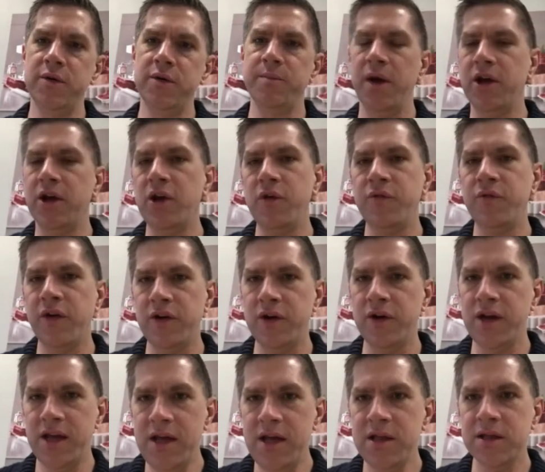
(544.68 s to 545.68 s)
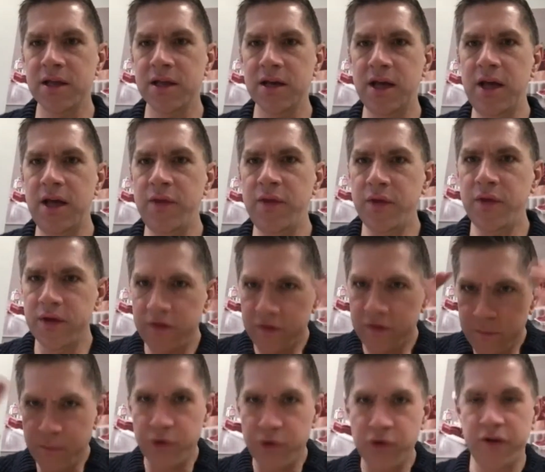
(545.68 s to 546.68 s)
with my co-founder, Ethan's
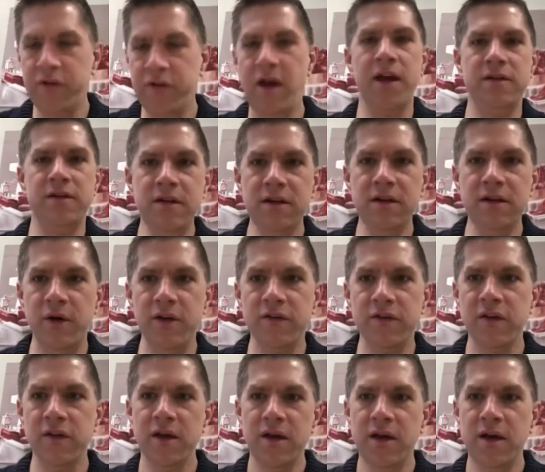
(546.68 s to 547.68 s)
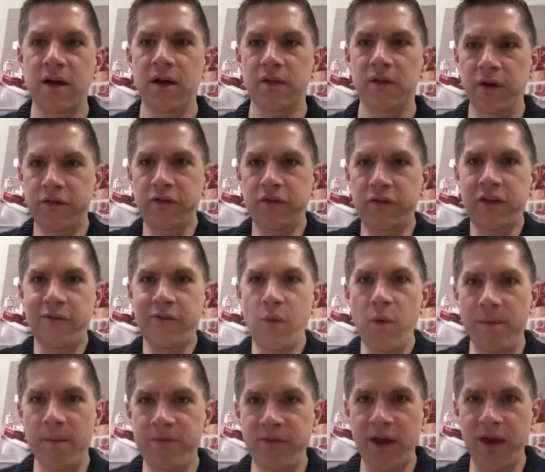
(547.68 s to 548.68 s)
brilliant idea was, let's just have a
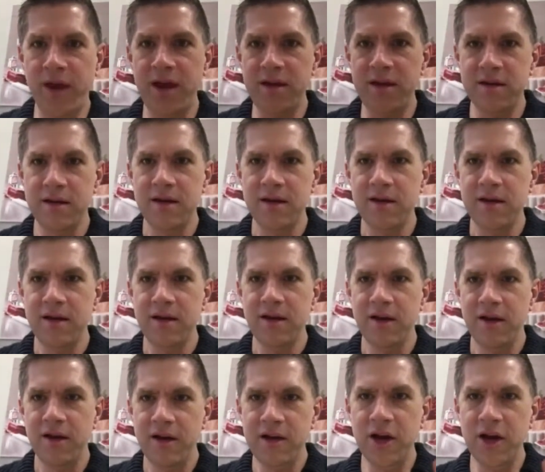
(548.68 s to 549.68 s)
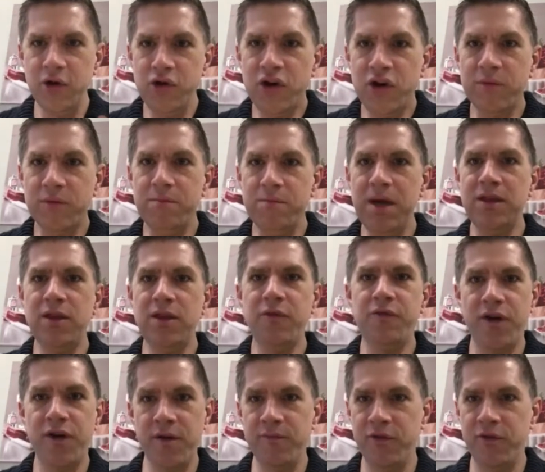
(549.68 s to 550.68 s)
website. You can meet the
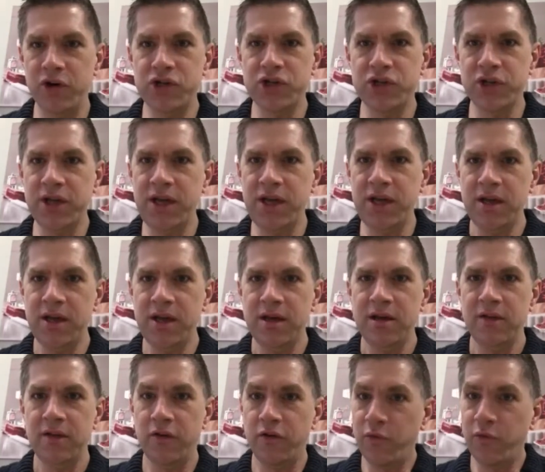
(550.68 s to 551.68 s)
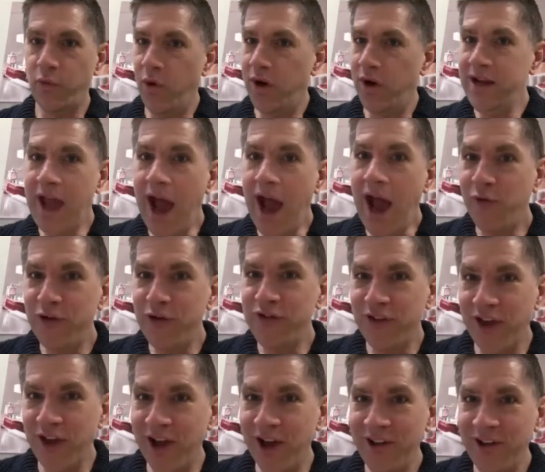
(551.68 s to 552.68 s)
farm virtually. There's one cow for
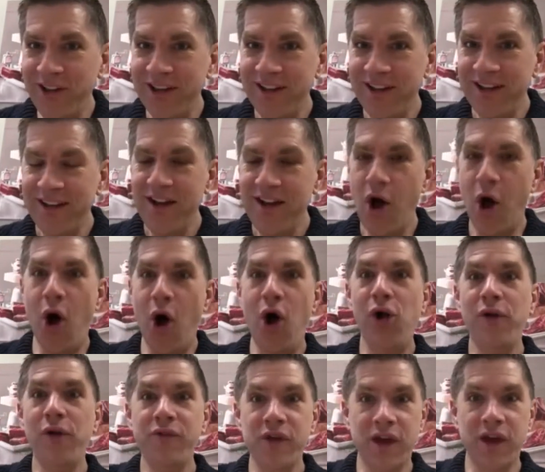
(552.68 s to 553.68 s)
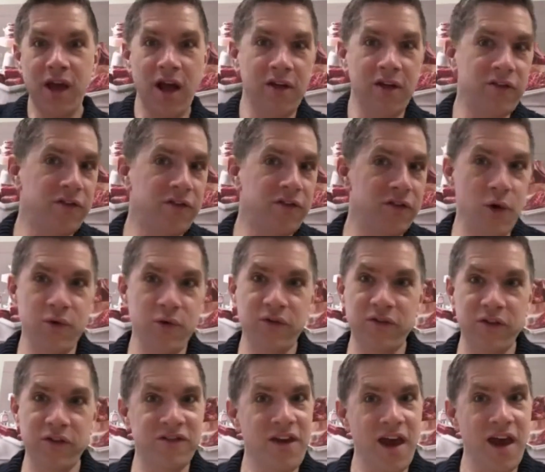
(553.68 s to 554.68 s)
sale, all of the cuts, nose
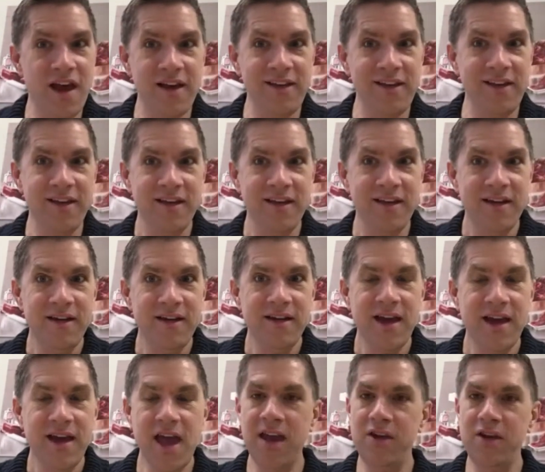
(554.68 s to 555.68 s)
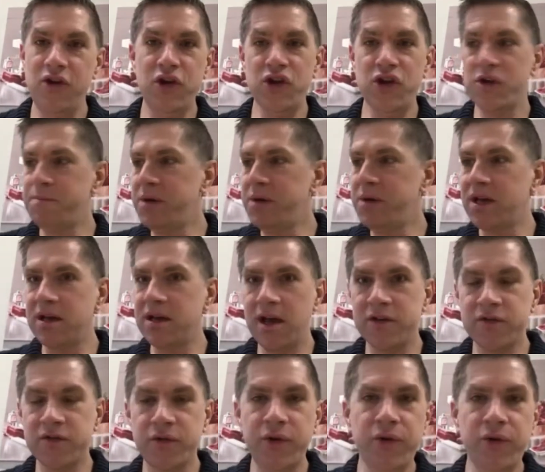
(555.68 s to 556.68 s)
to tail, and you can just pick
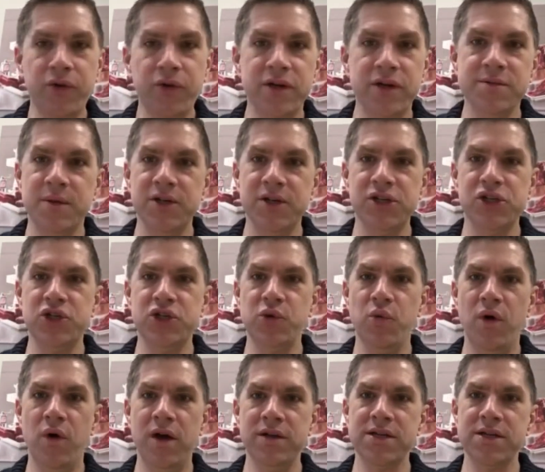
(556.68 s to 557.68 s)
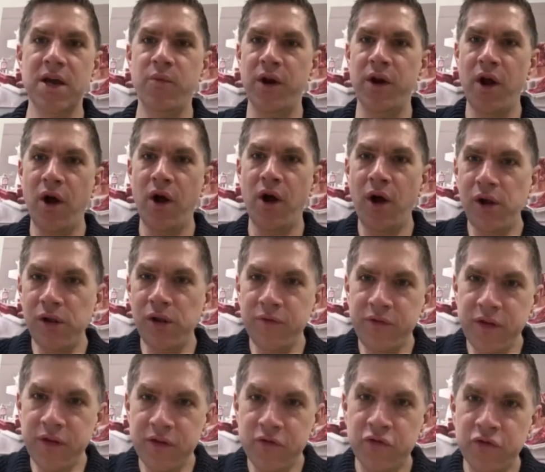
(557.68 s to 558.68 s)
as little or as much as you want. And when all
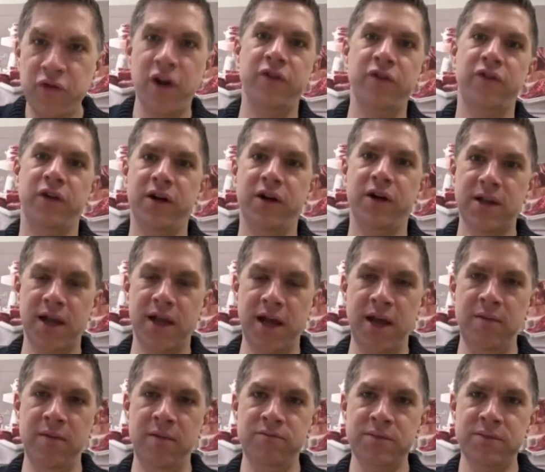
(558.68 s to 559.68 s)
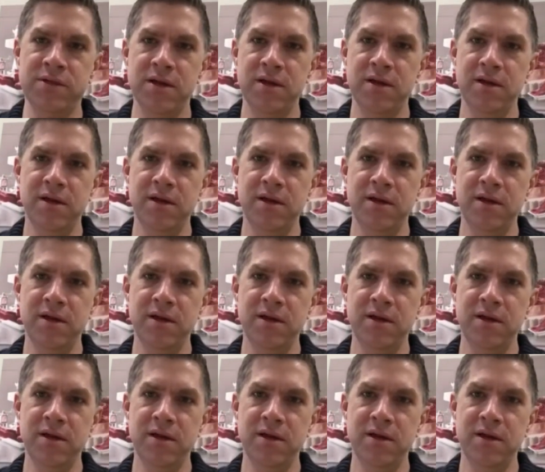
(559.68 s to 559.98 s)
of the shares are claimed,